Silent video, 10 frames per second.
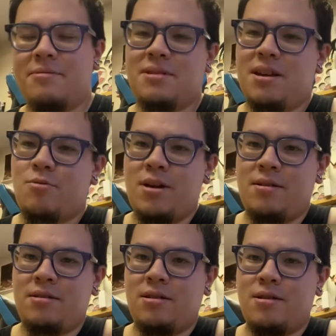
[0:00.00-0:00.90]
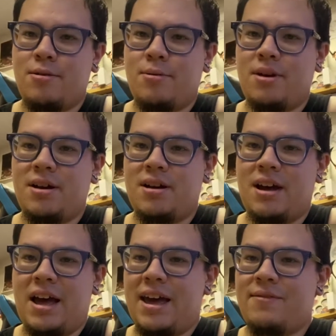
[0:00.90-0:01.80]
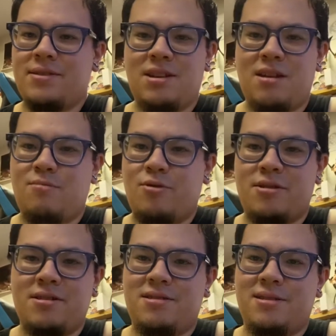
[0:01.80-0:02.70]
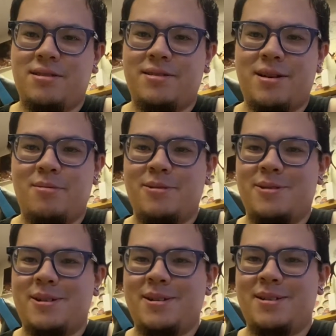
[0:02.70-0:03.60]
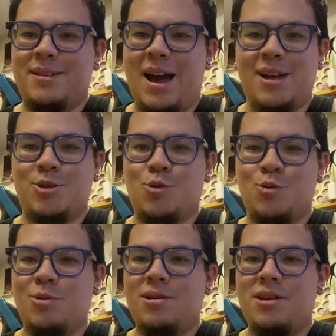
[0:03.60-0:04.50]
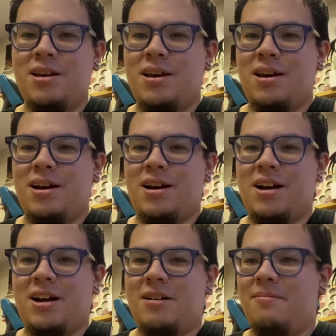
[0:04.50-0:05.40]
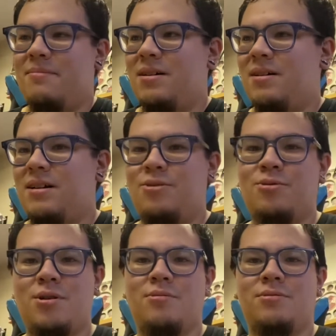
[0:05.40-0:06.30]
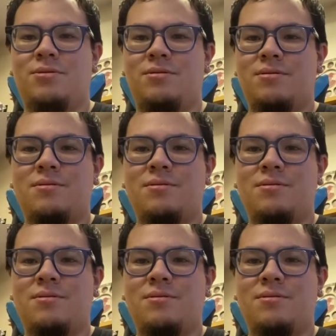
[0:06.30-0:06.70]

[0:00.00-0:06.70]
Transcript: was like, well, you know, I haven't skateboarded since I was in high school. Who knows?